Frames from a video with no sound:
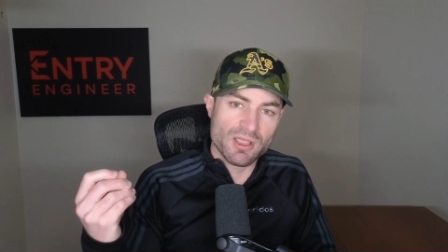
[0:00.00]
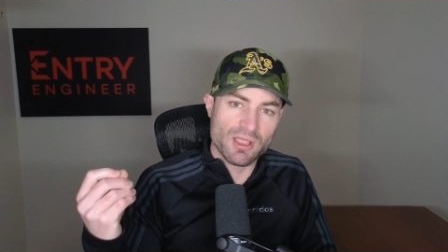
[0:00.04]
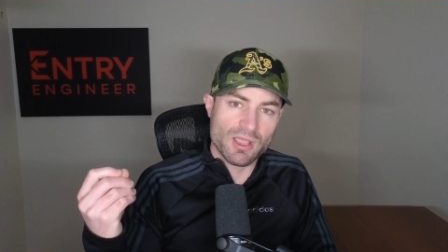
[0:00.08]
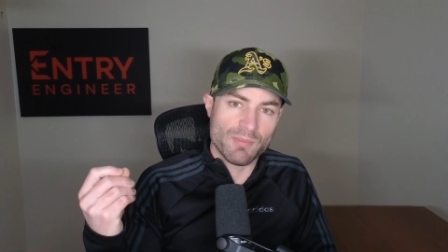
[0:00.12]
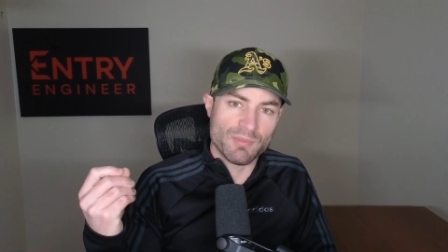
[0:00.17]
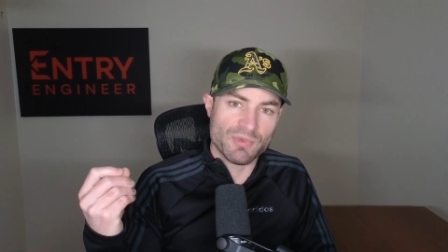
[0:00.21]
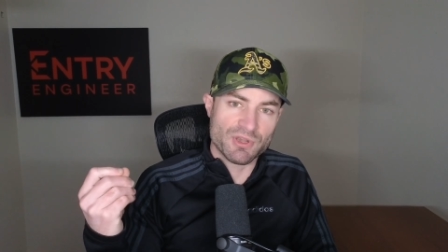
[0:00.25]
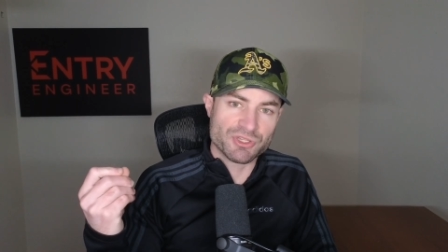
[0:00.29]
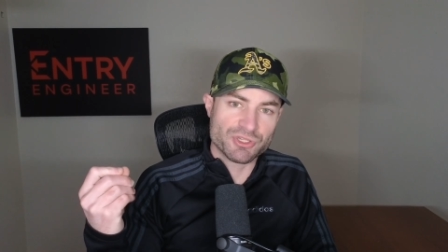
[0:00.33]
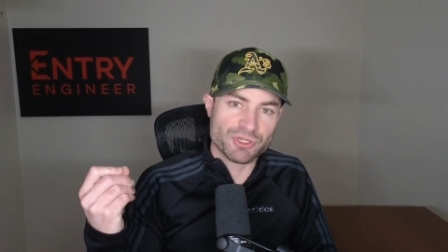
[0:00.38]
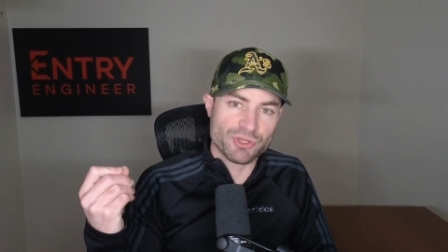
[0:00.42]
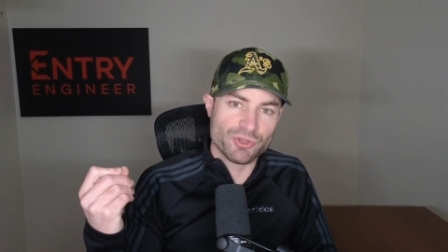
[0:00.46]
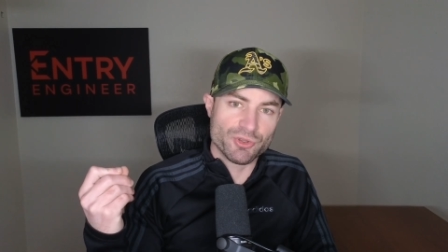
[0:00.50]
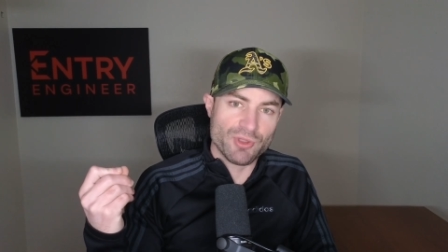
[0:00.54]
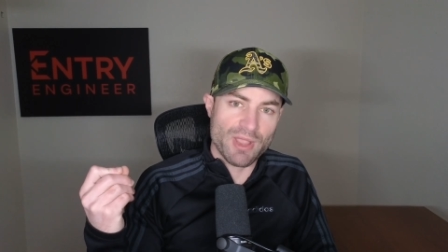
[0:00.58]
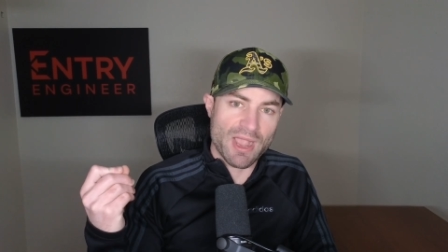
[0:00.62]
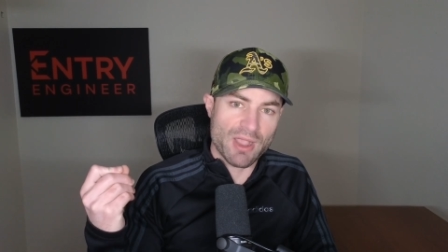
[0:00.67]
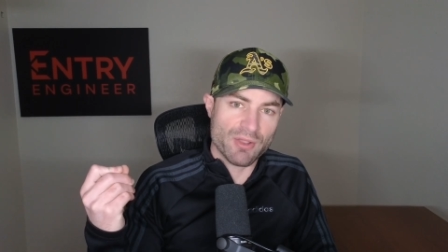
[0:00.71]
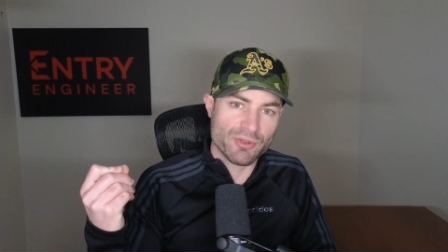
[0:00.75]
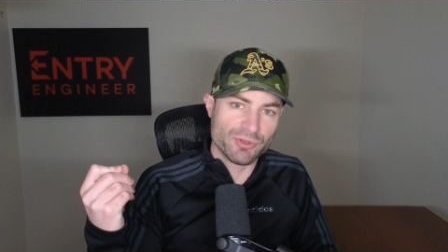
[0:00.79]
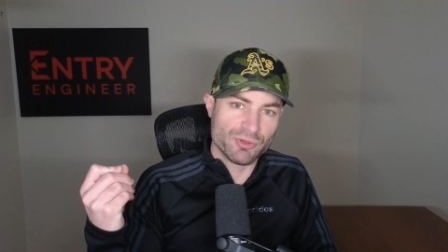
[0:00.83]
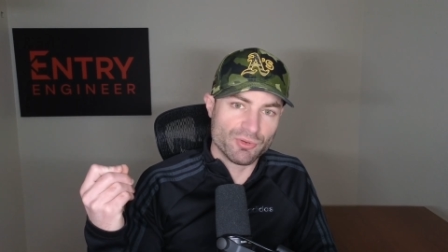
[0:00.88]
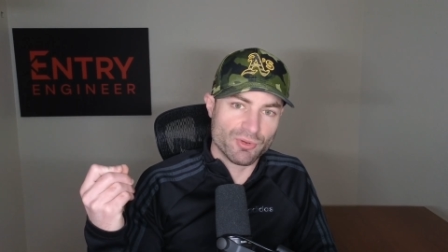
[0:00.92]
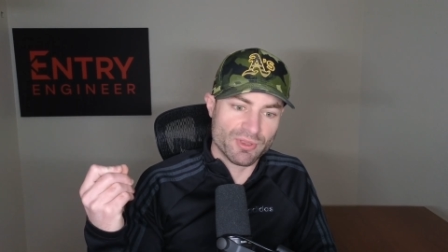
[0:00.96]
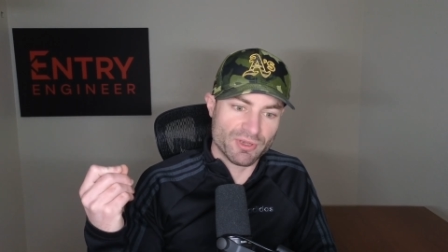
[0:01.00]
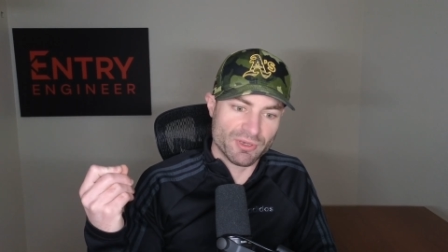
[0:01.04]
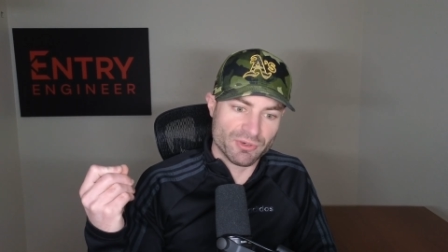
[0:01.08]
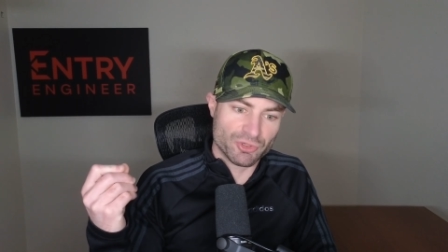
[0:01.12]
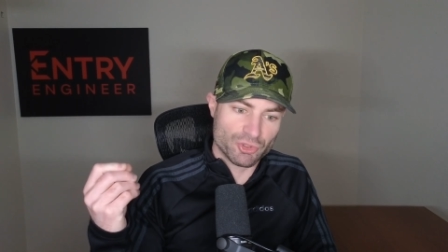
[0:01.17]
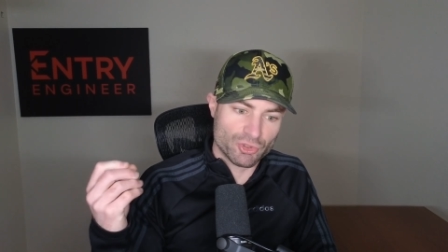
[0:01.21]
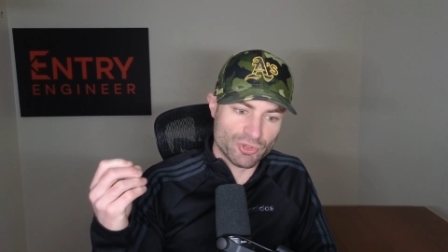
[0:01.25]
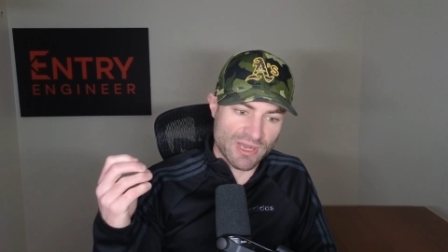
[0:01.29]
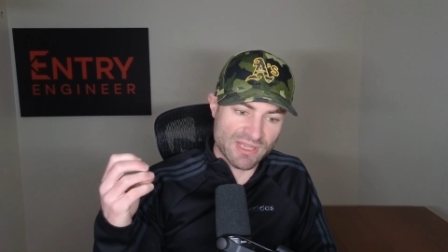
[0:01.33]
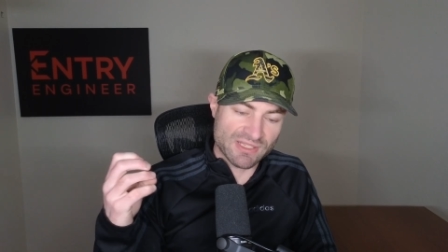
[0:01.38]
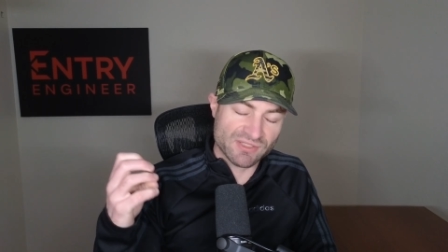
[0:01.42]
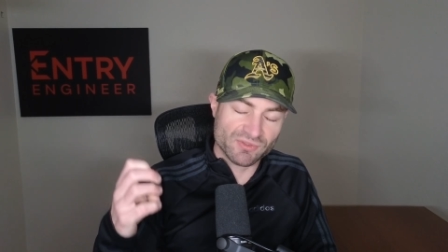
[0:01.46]
I'm going to show you how you can
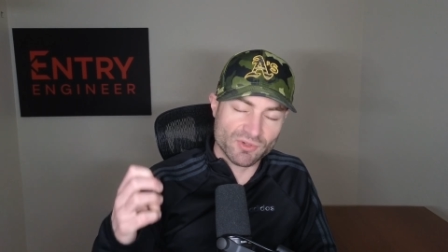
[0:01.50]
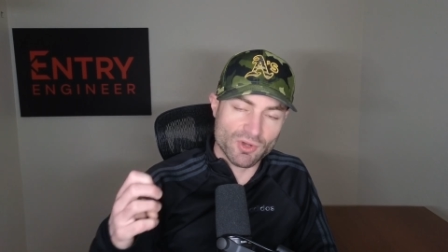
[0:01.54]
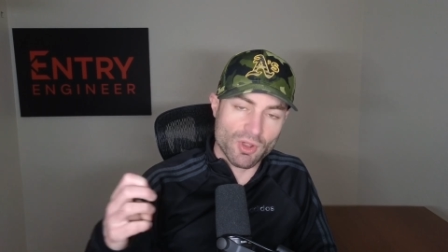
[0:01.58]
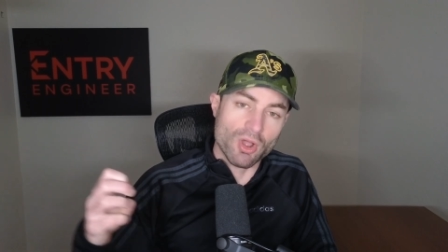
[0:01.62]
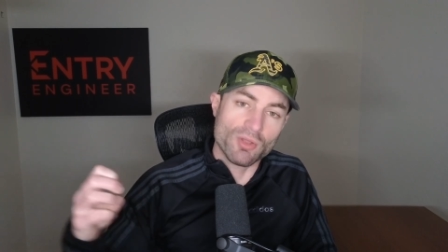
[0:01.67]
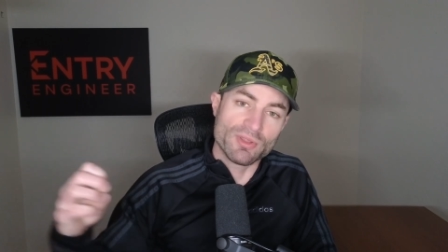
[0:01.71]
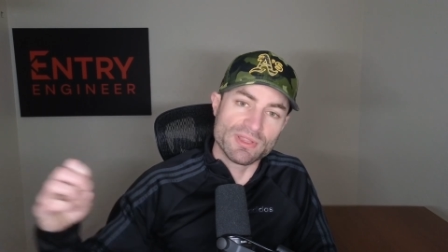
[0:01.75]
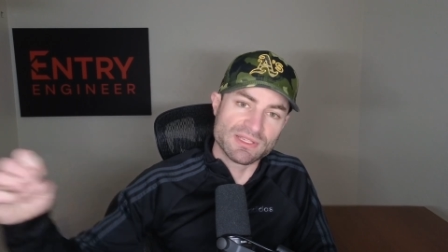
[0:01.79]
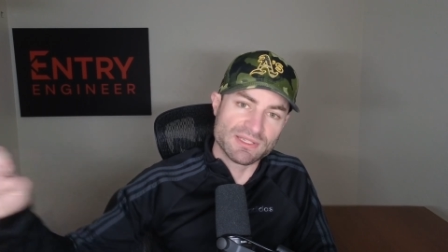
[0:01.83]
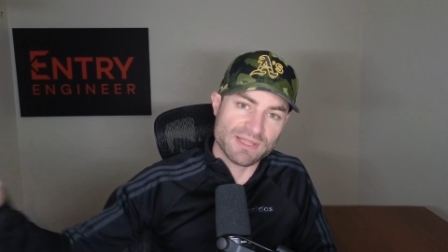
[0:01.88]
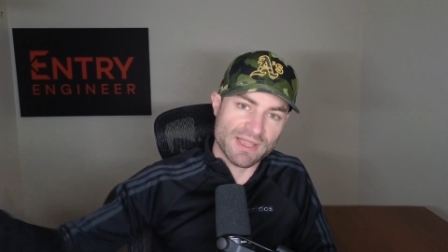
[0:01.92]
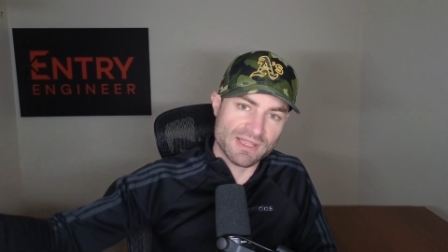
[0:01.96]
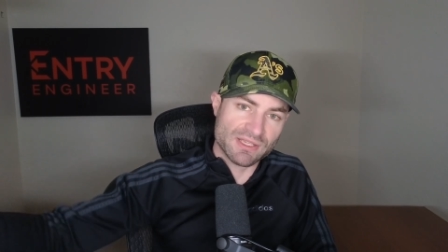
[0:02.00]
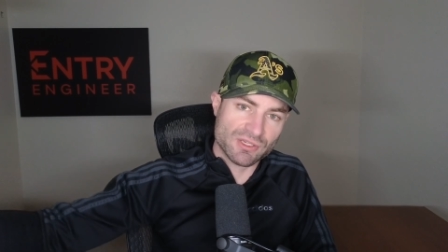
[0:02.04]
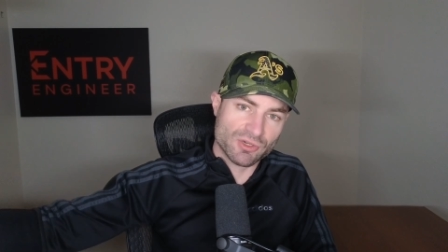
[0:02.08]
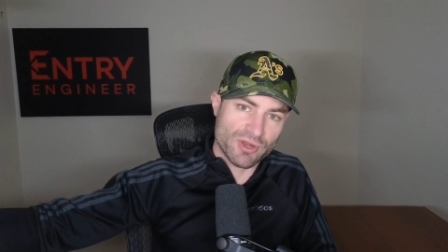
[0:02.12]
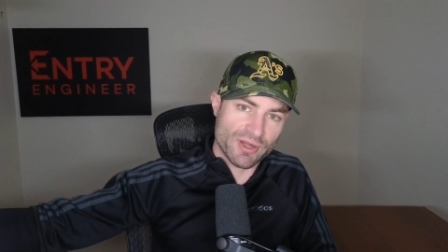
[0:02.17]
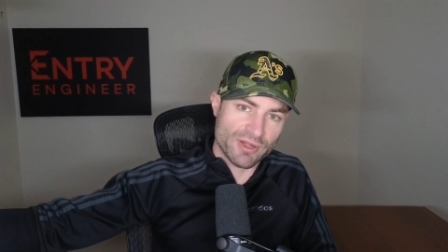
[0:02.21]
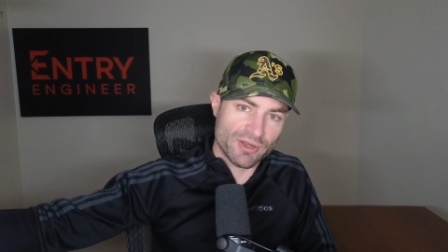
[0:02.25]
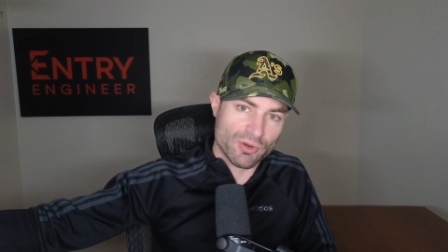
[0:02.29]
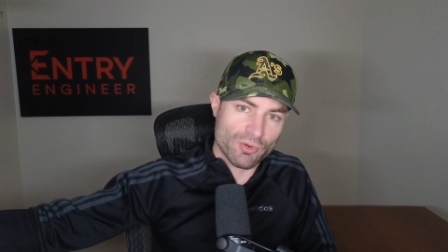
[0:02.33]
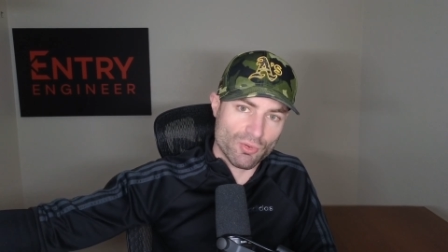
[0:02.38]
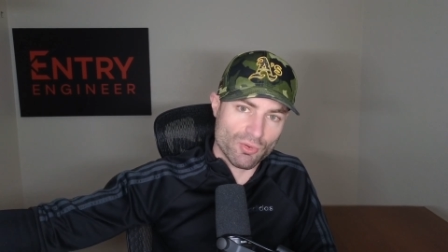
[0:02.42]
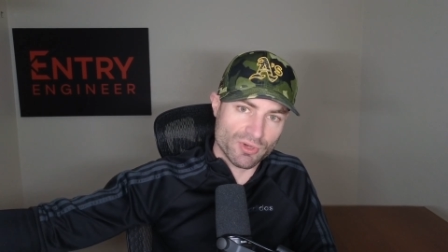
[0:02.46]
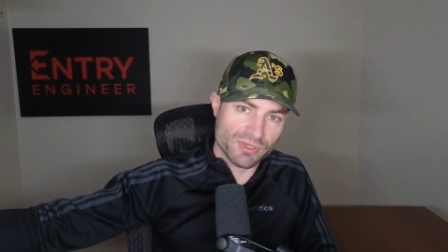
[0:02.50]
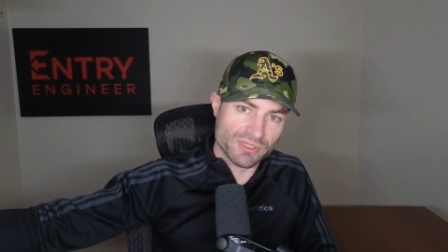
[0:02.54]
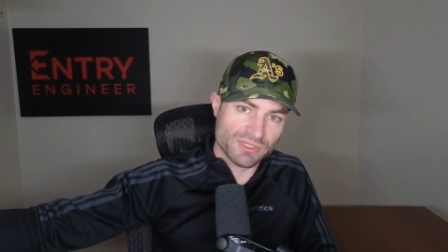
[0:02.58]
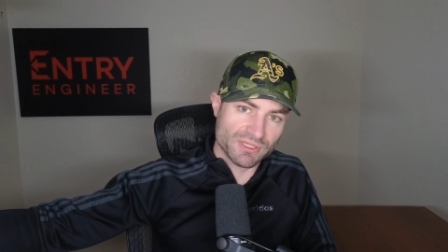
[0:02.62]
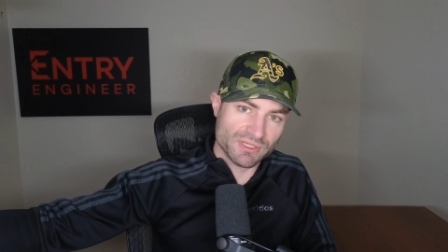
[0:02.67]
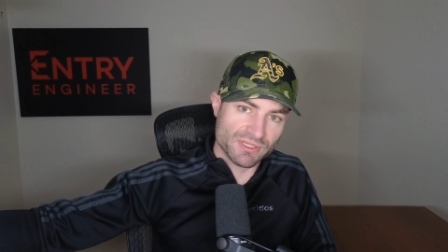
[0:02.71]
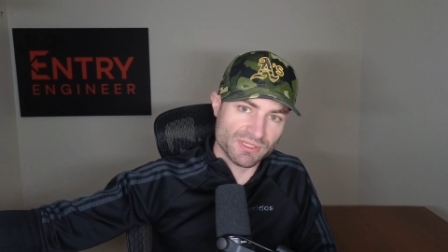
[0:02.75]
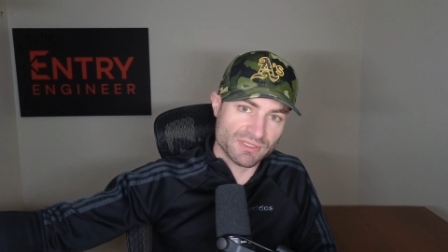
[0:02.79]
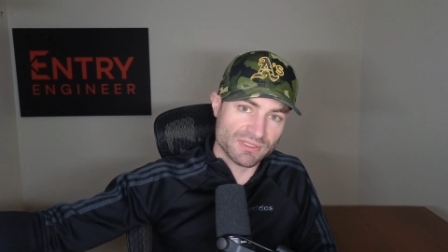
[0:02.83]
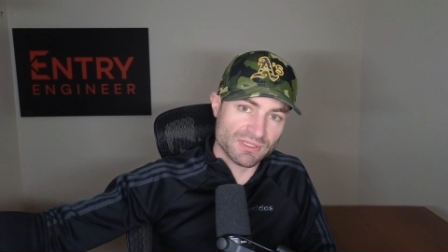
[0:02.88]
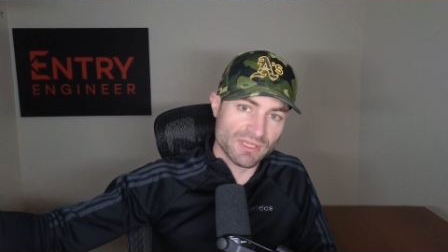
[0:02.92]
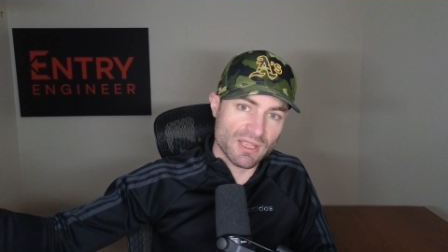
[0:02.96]
transfer all these ACE credit
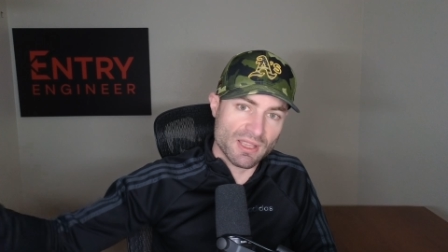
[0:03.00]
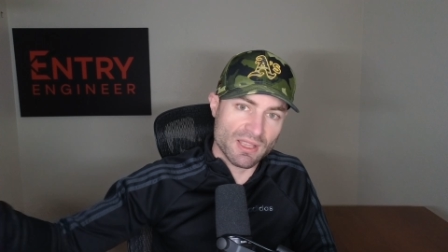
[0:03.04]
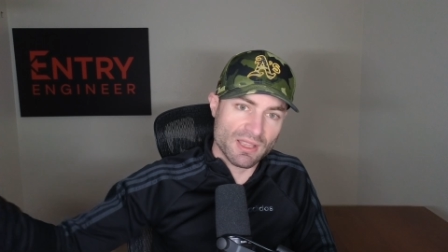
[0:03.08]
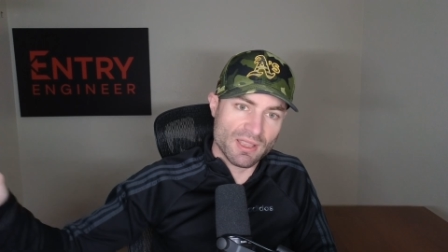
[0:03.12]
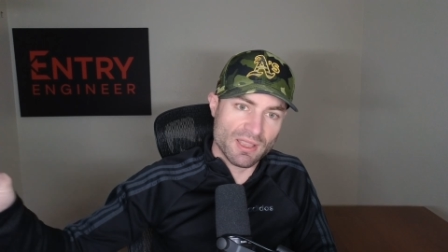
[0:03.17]
courses